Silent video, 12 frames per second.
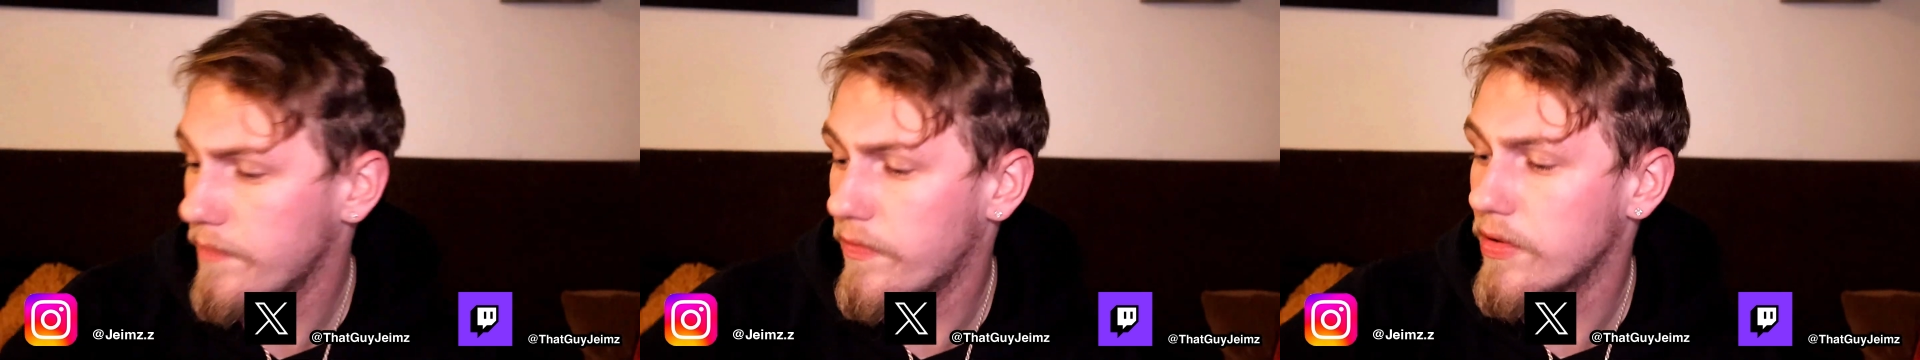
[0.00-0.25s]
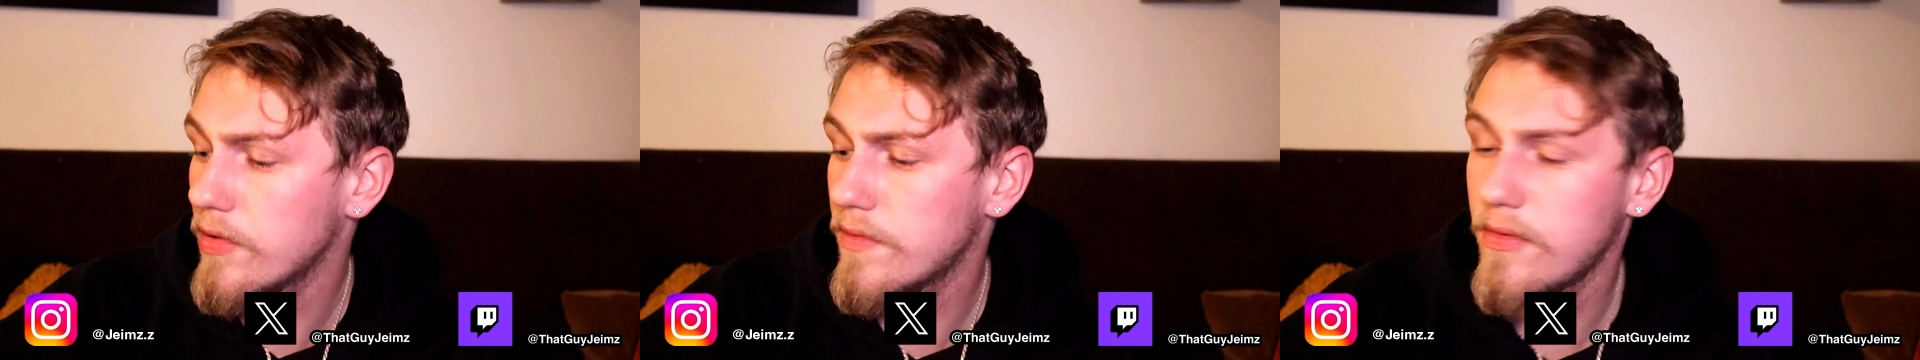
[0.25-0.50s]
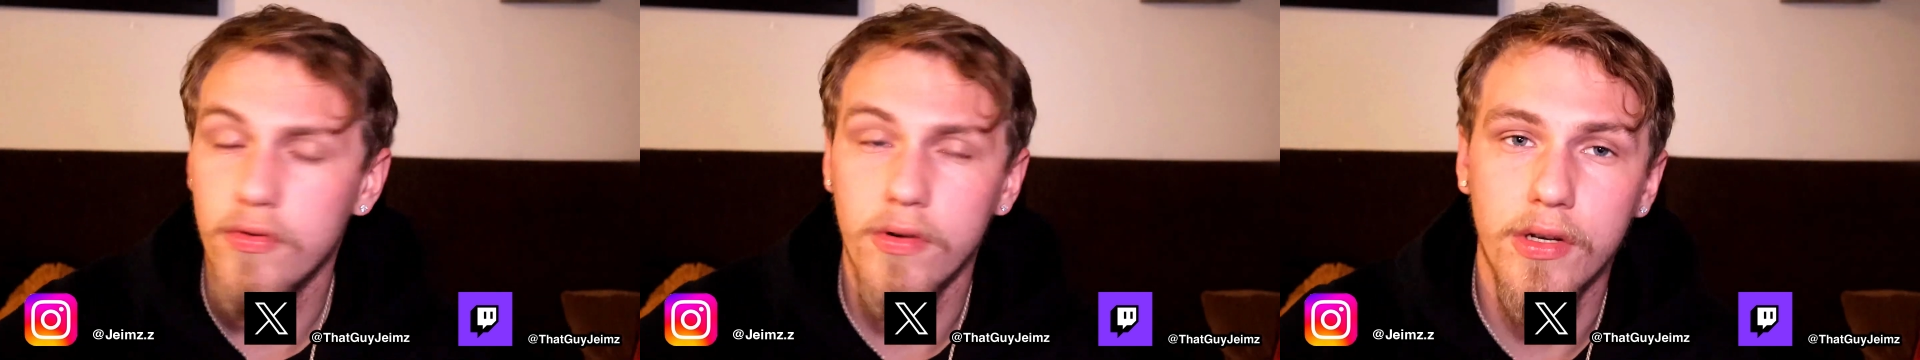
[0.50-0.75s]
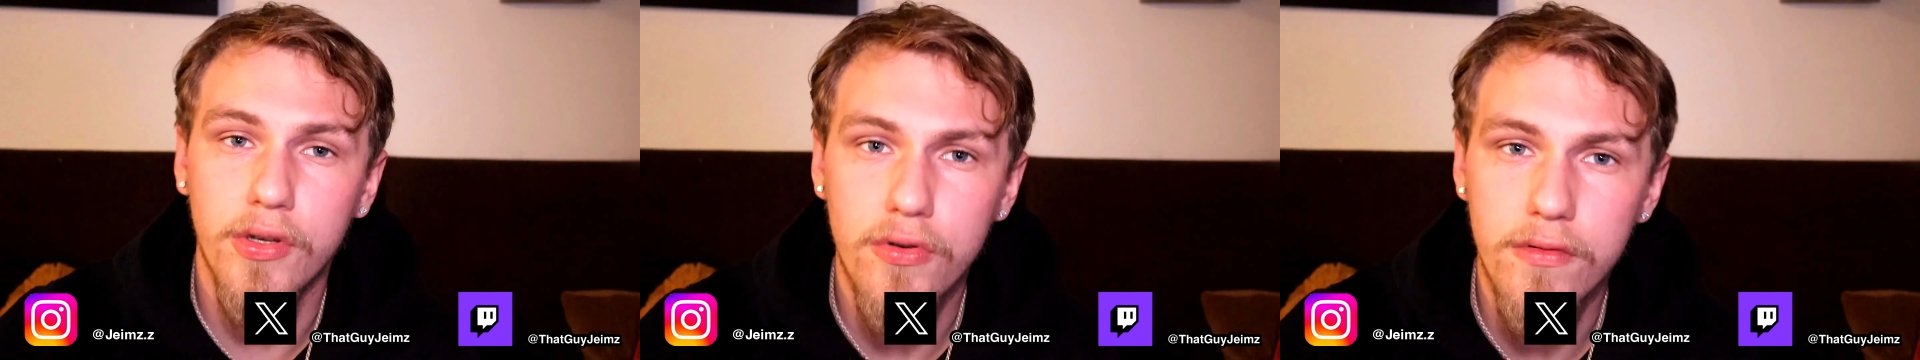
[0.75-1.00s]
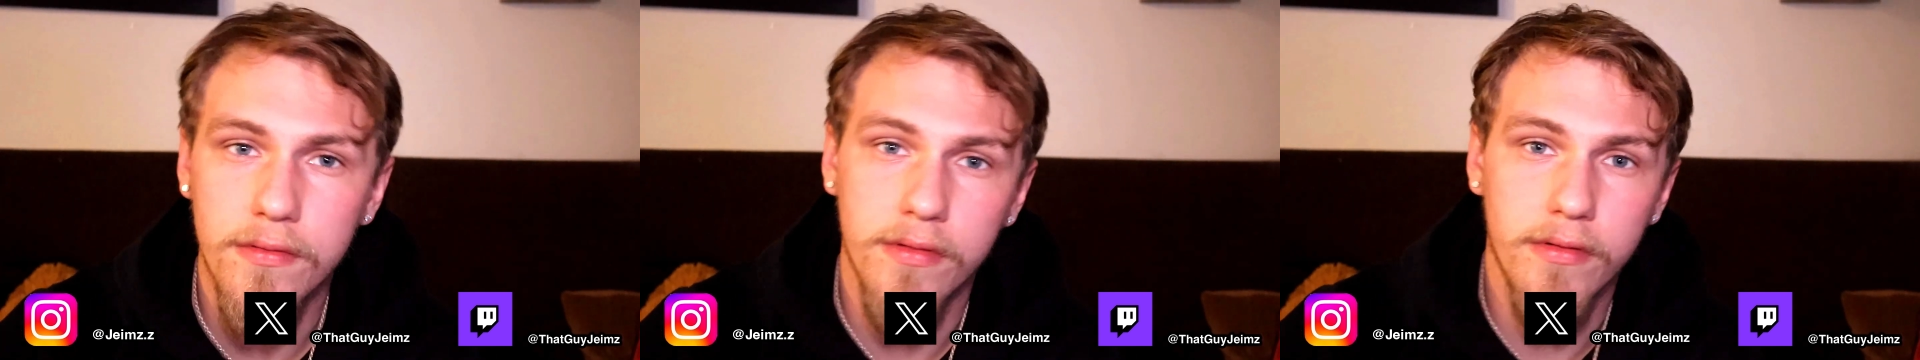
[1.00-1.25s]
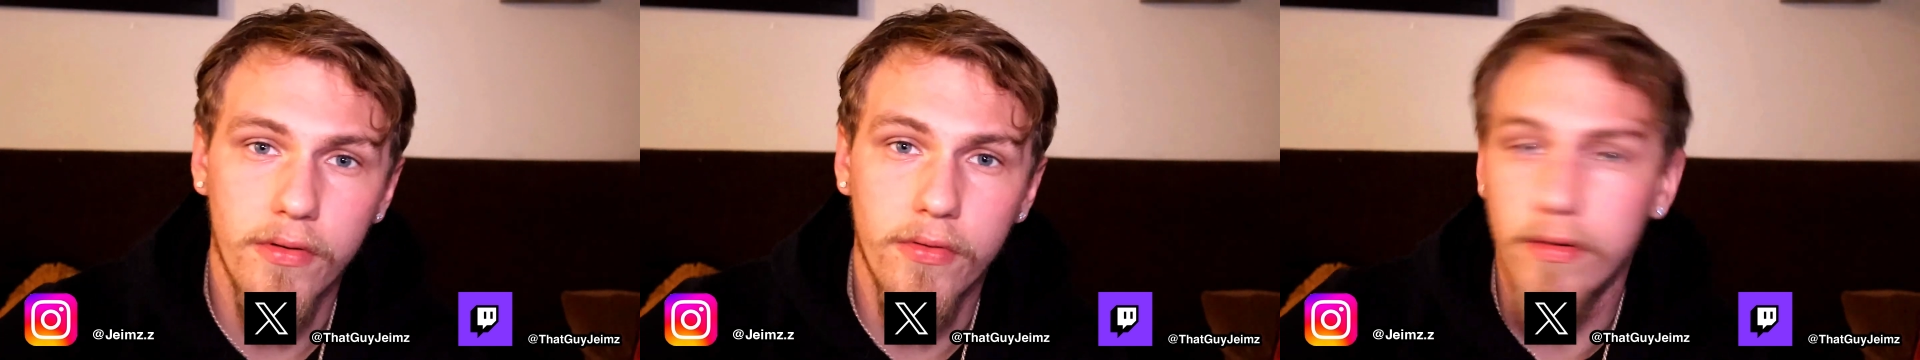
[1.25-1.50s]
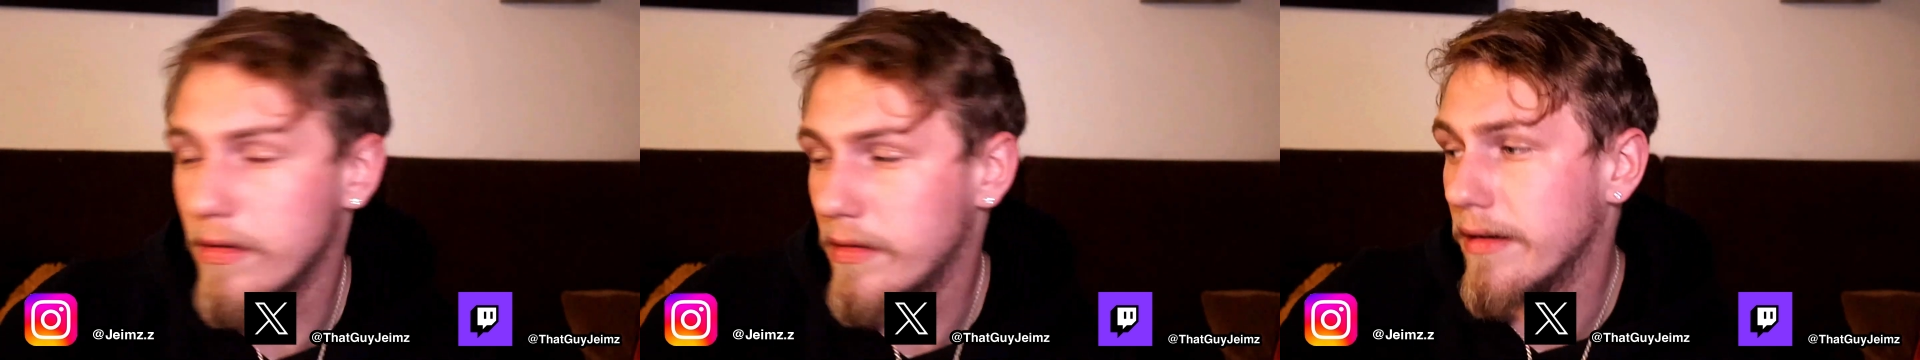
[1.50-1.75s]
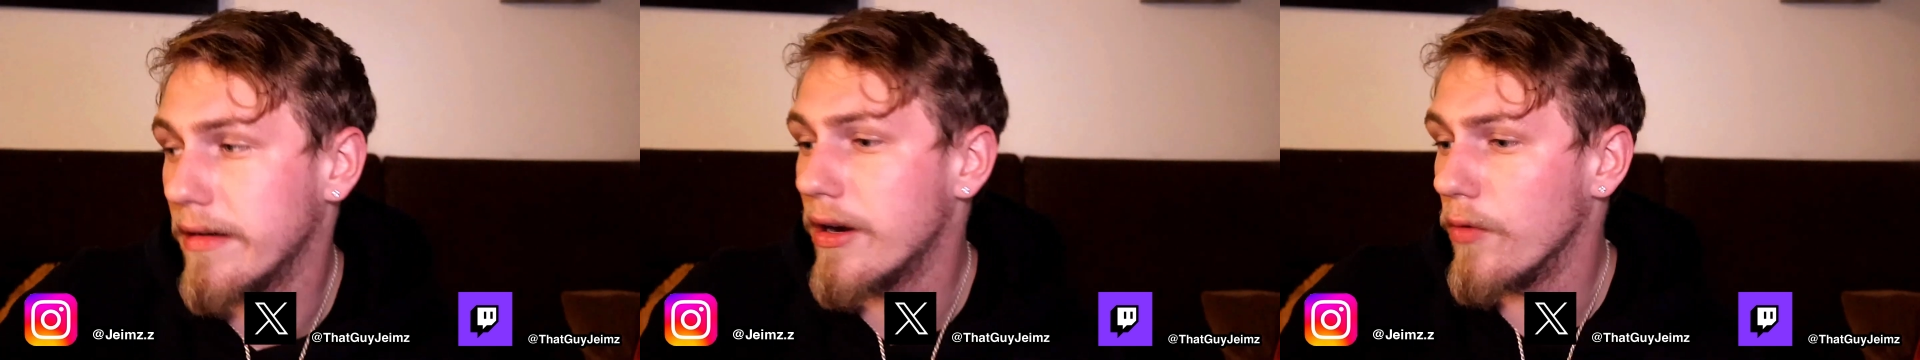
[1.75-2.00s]
For those of you who are new or
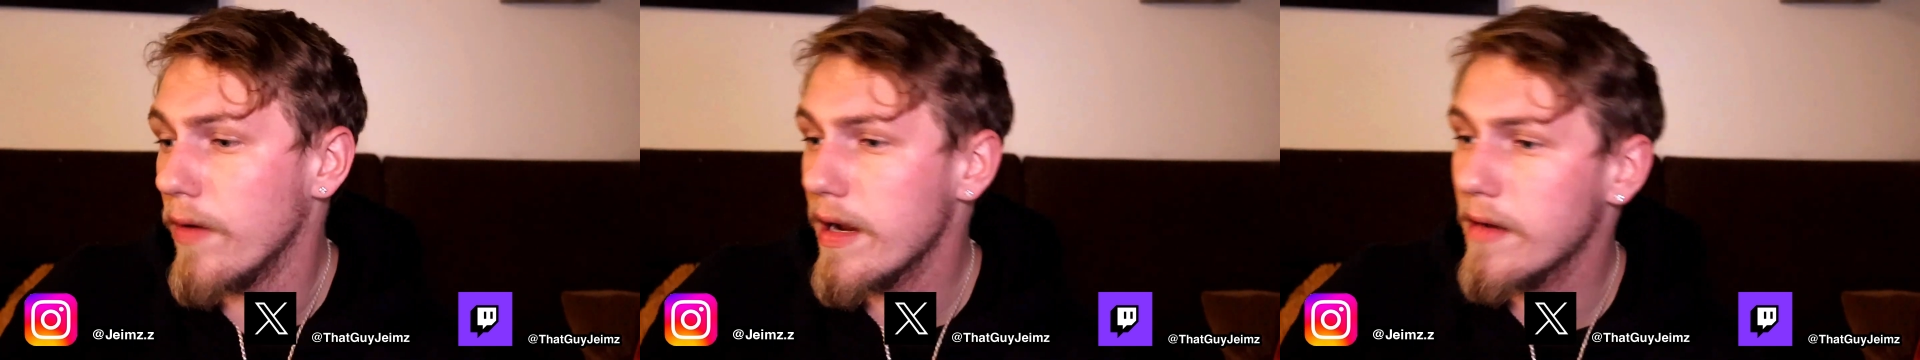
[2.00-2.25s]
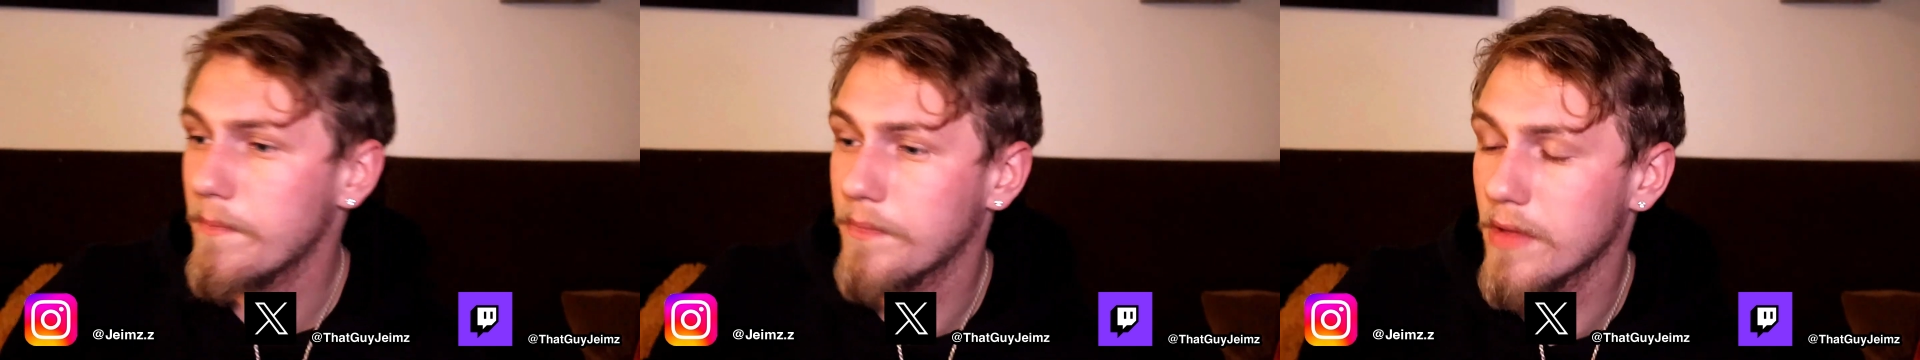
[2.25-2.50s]
are unaware,